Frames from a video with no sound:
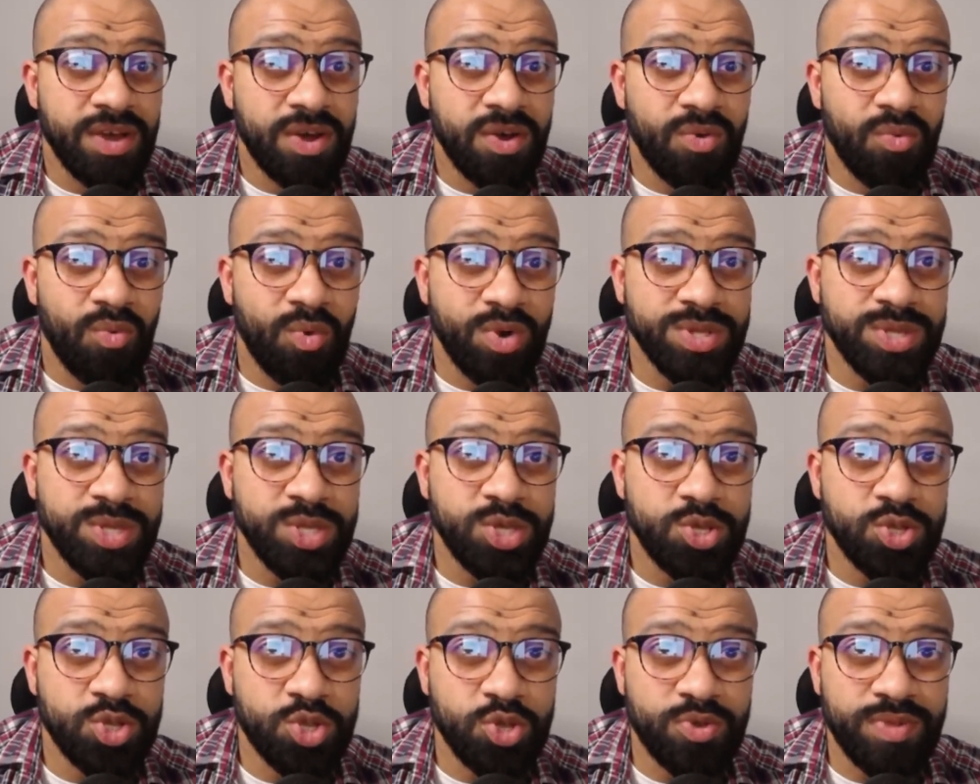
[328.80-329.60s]
Once
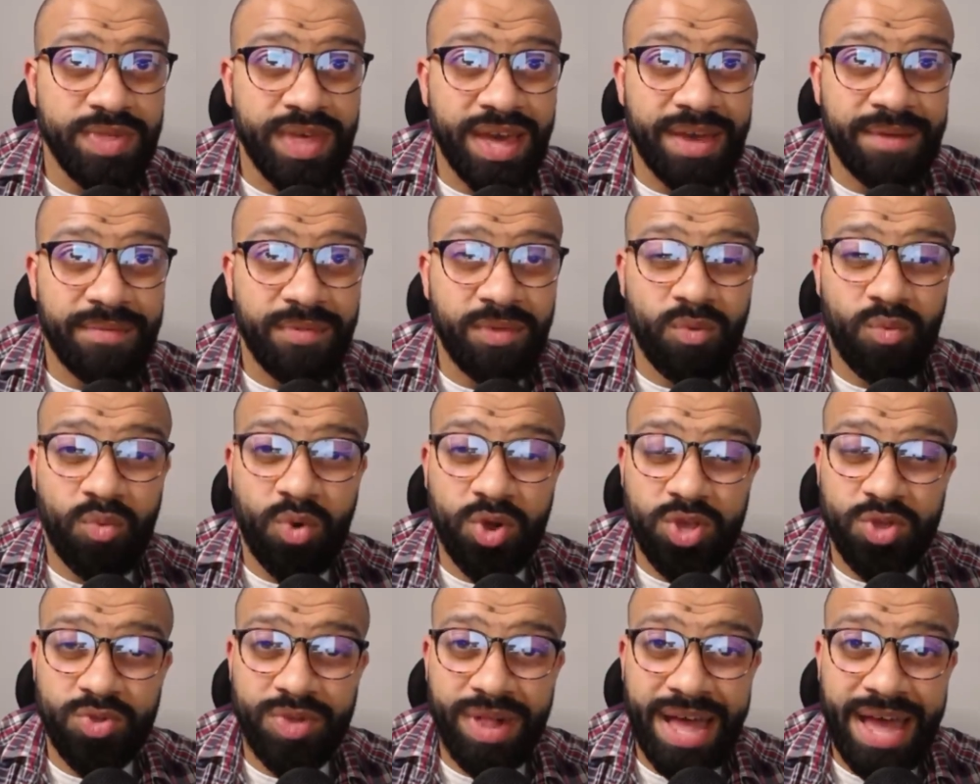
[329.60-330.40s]
you do that, what
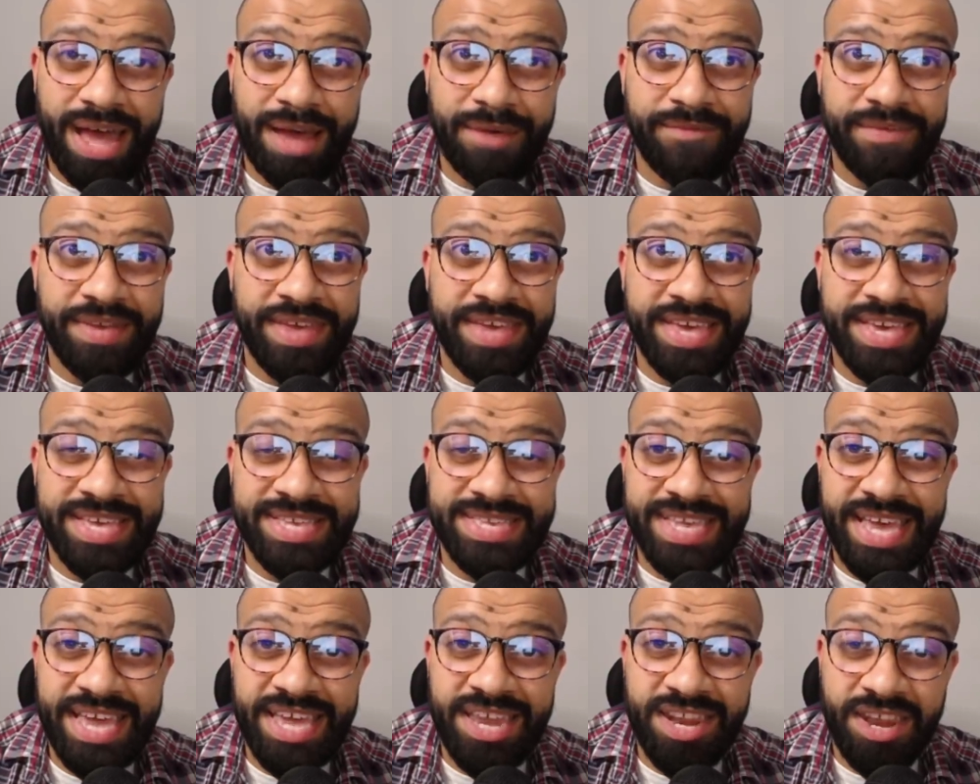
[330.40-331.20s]
you'll have is
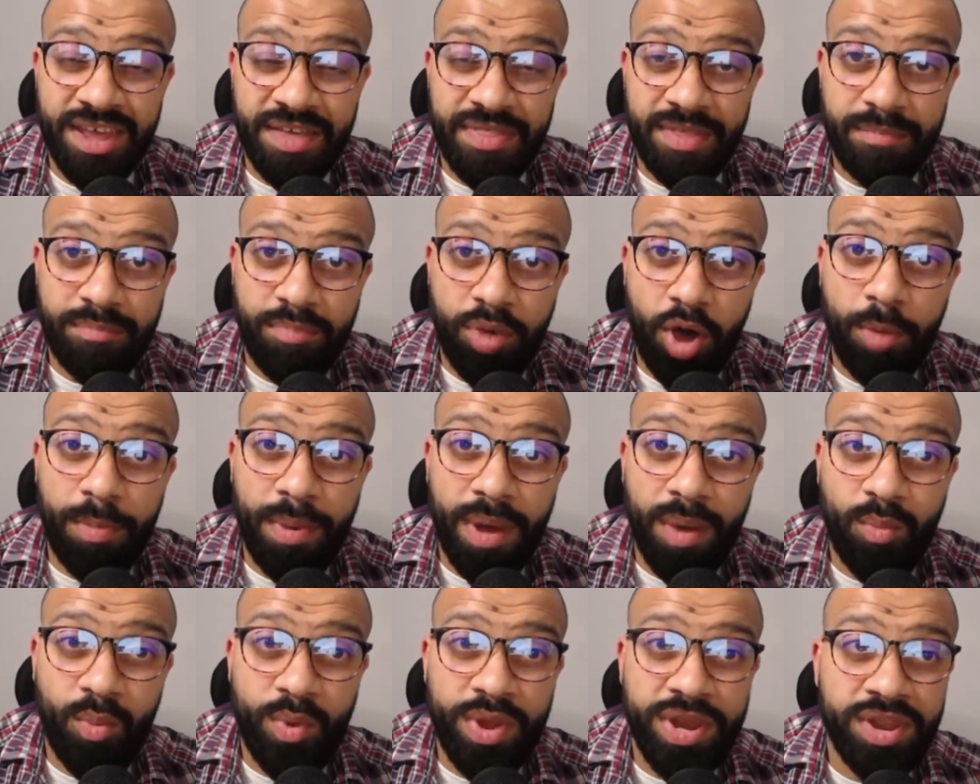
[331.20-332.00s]
another
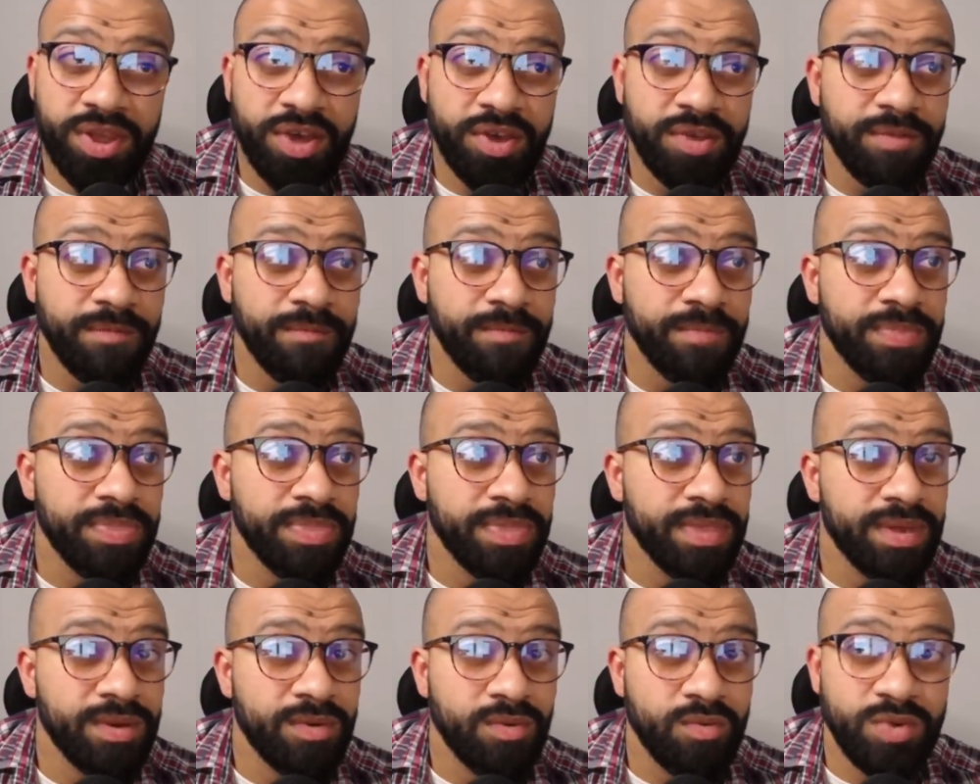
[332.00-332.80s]
pop-up window
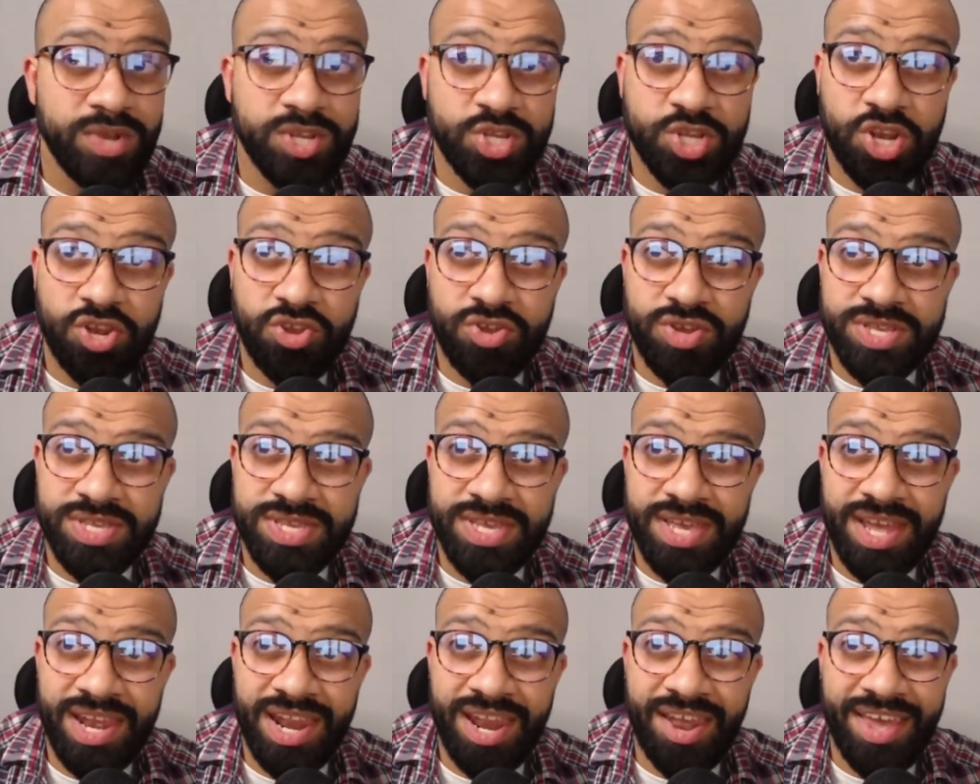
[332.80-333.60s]
which looks
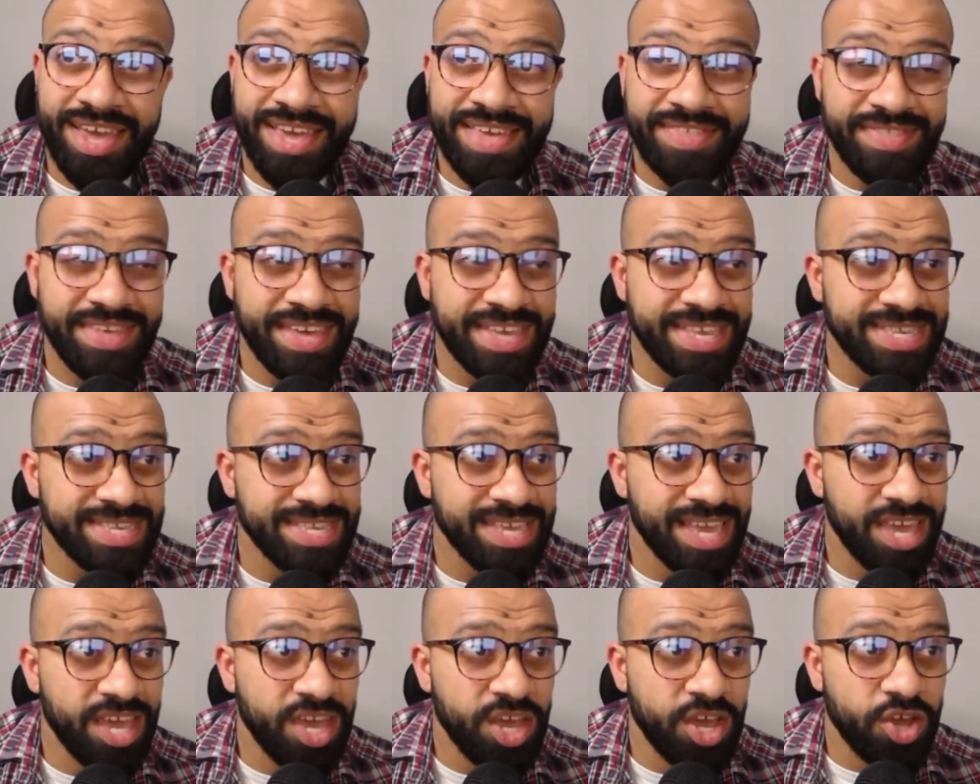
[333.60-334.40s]
like this.
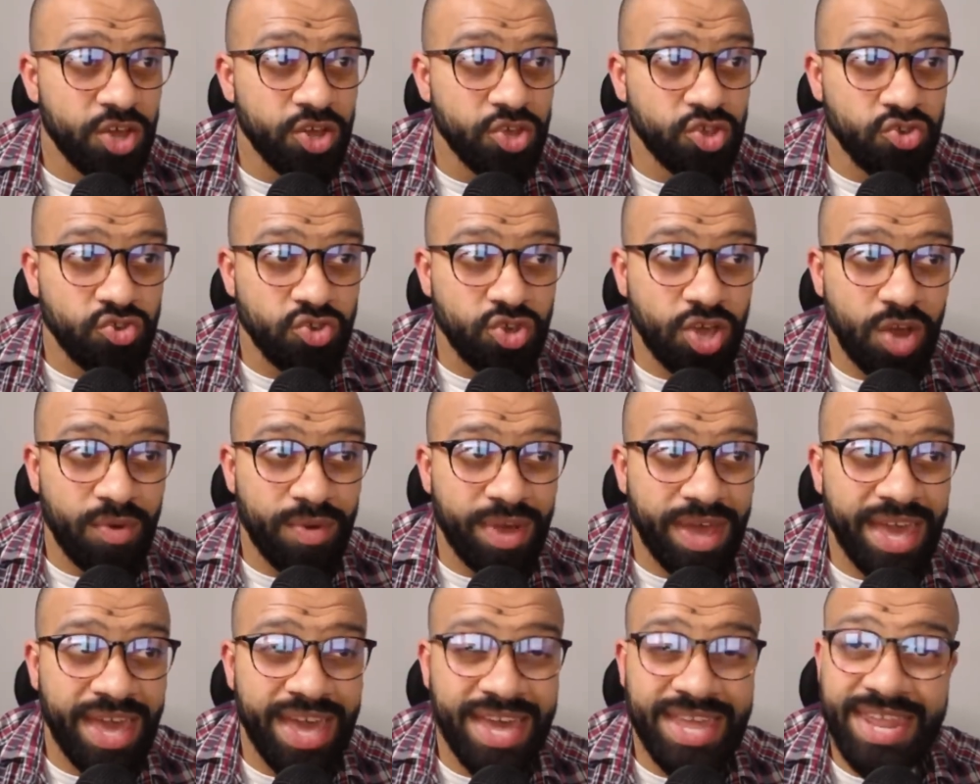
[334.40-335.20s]
You go
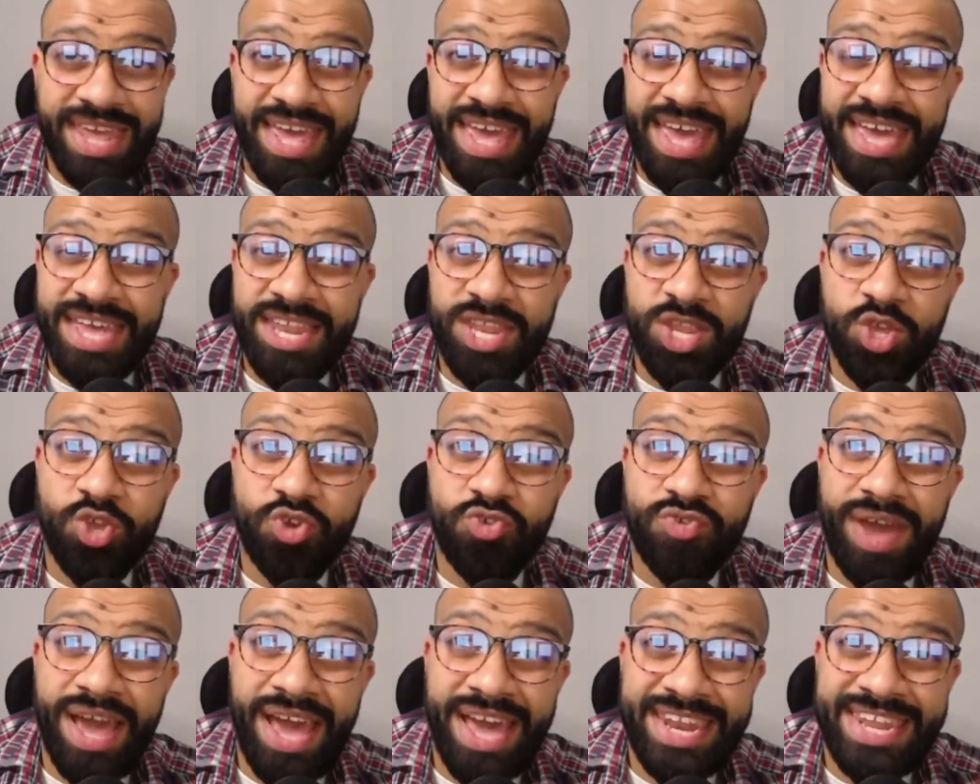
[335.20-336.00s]
ahead and you
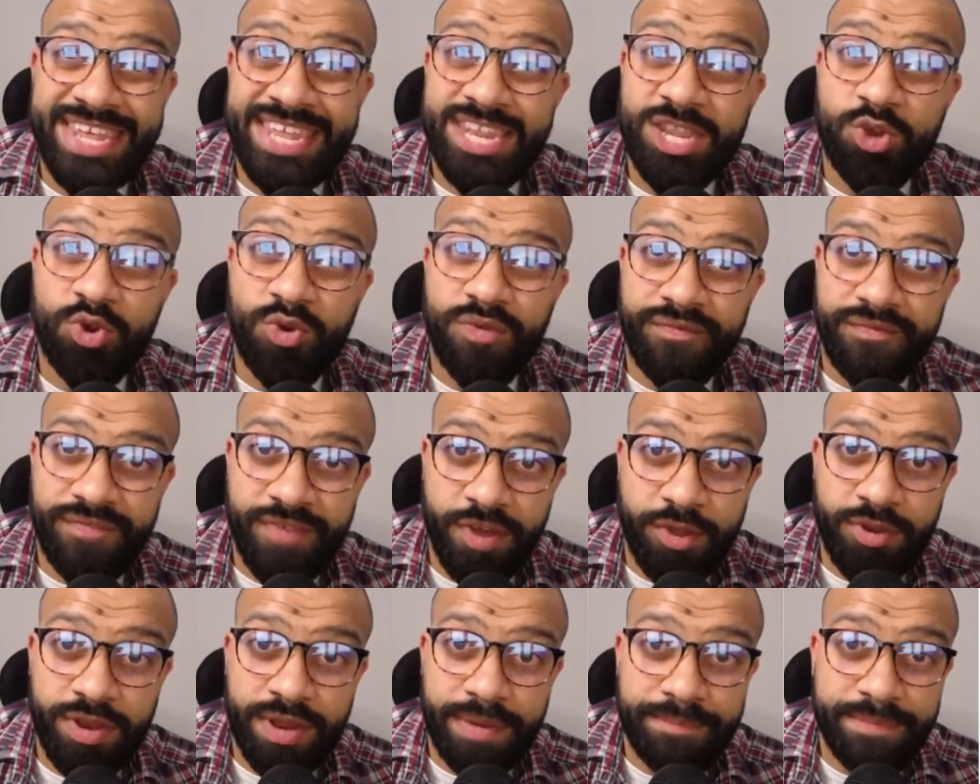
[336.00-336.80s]
add in your
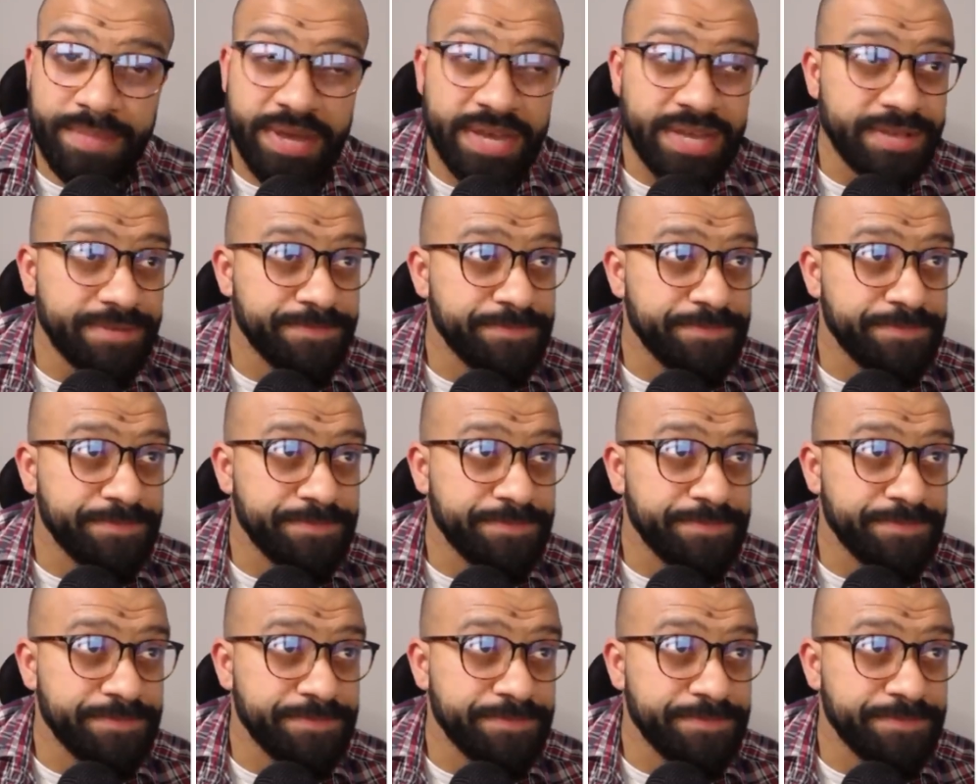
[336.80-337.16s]
phone number,